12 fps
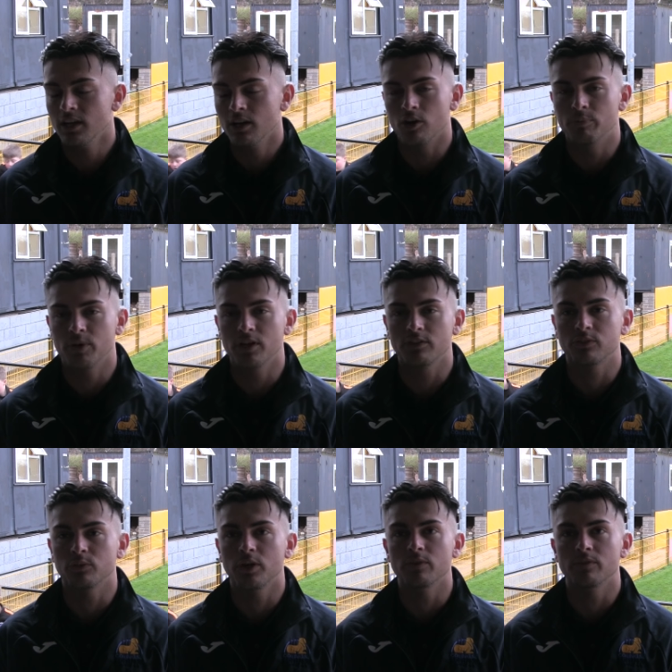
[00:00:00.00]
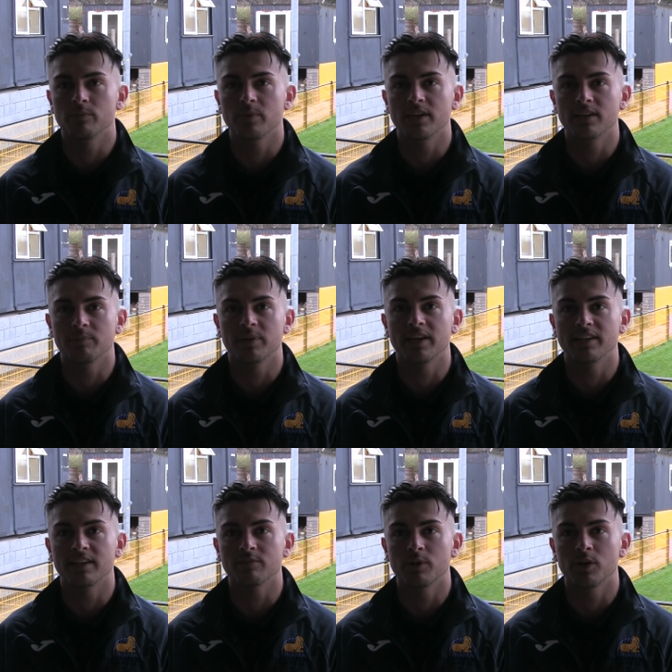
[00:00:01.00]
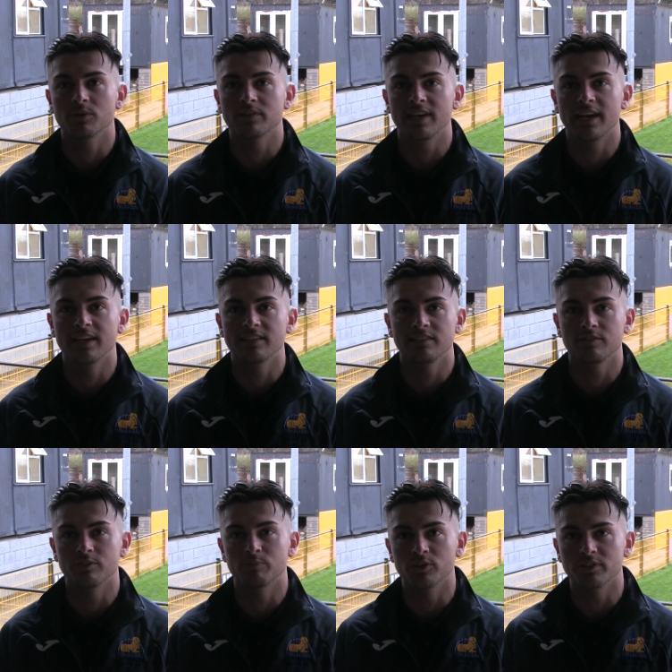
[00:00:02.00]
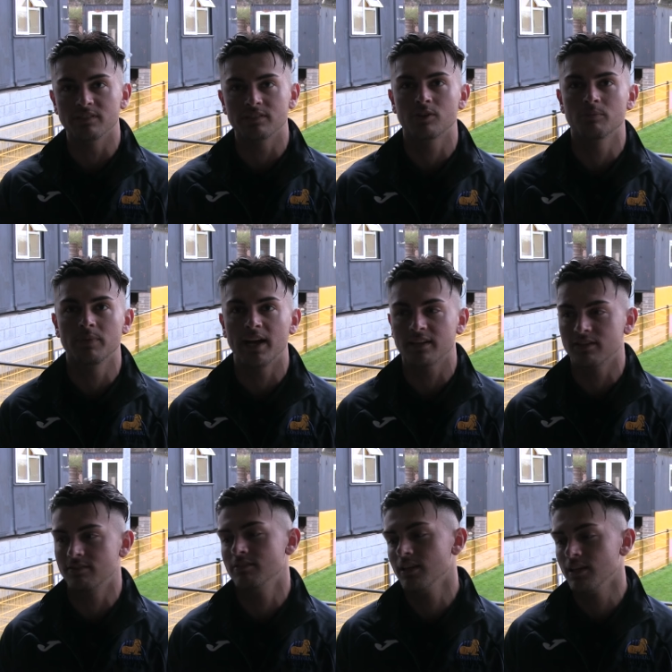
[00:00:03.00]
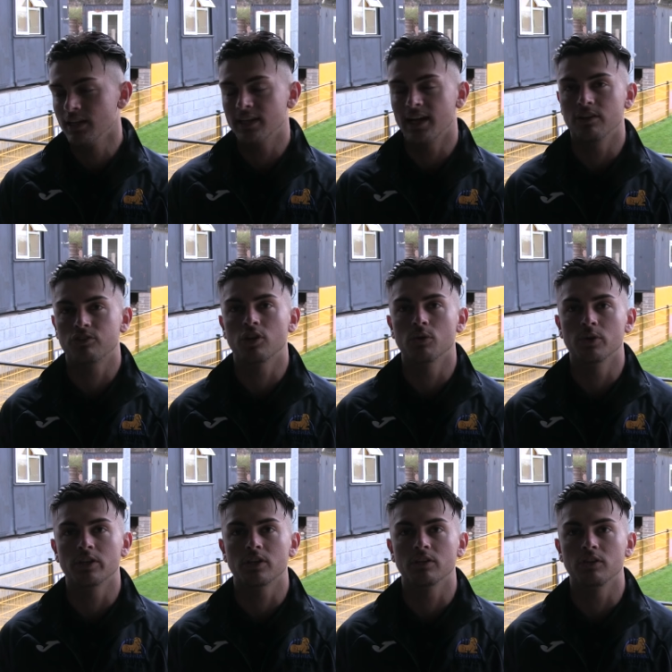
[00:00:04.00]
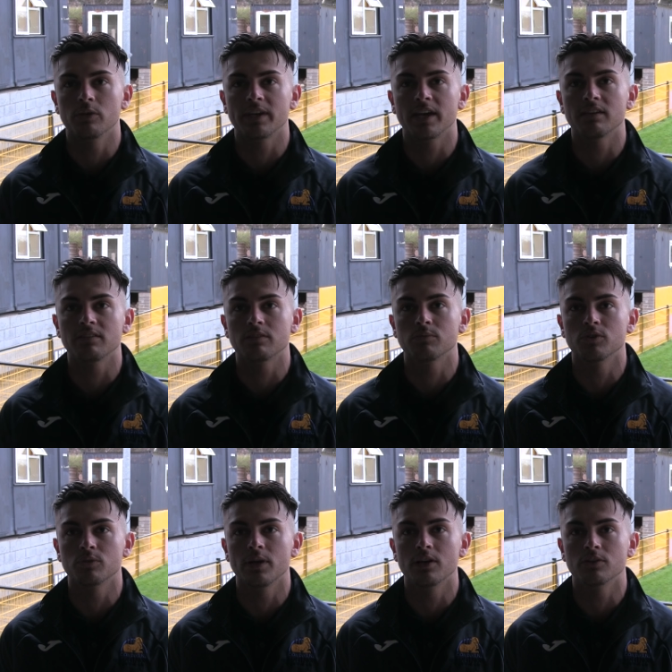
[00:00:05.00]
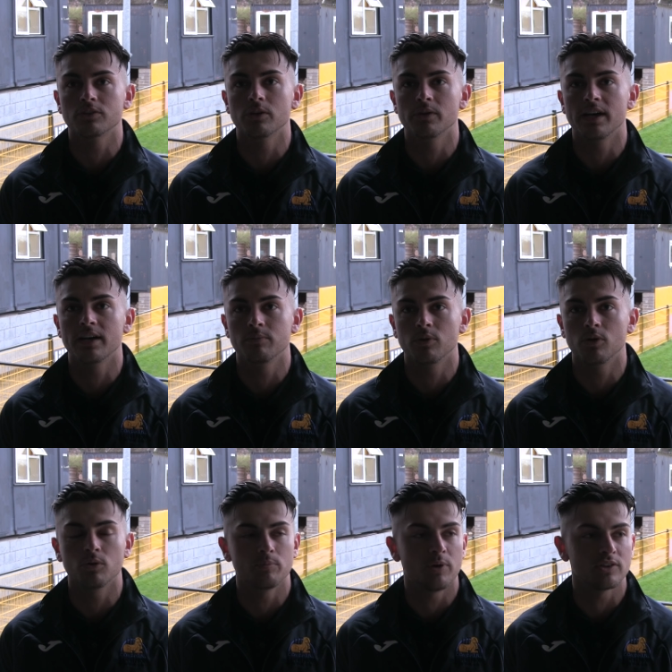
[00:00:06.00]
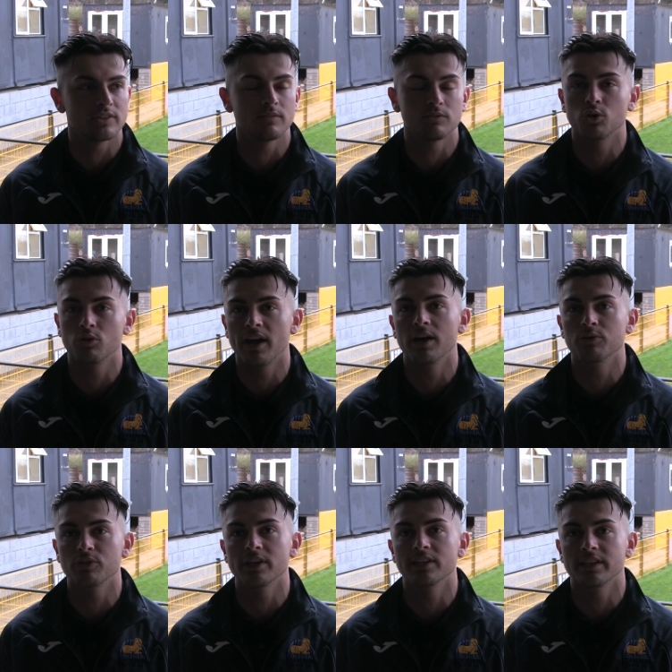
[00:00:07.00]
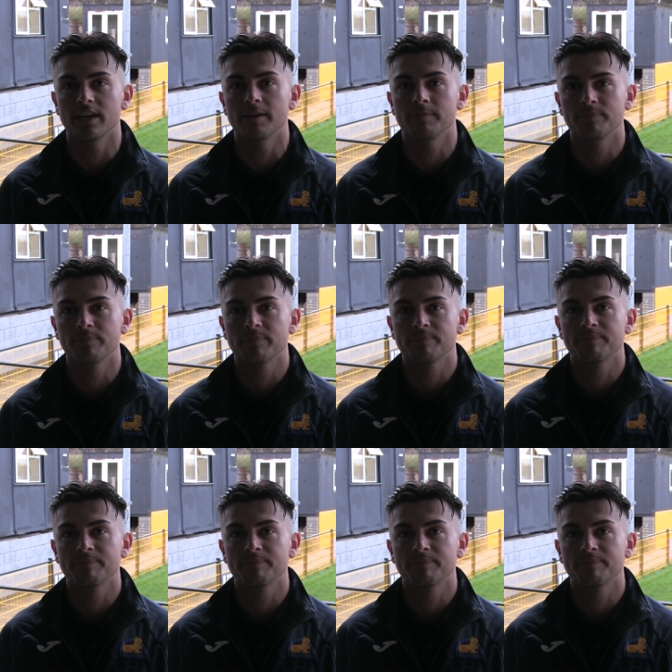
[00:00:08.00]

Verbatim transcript: on a personal note for me, that playing against my old side, it's just buzzing to come back and kind of show what you can do against them as well. So yeah, all positive. Yeah. Well, your